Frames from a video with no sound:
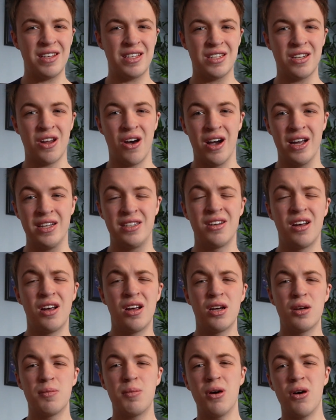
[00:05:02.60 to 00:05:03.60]
sides,
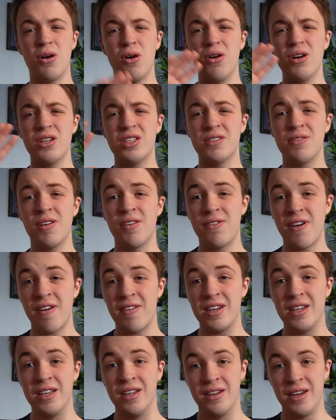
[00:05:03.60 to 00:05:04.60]
but also the
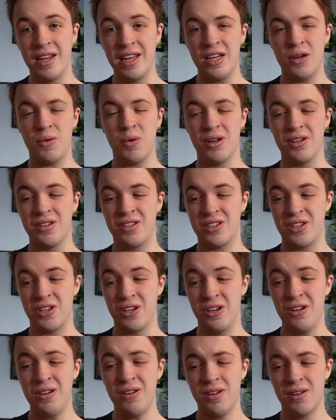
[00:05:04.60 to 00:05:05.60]
very unique ones too.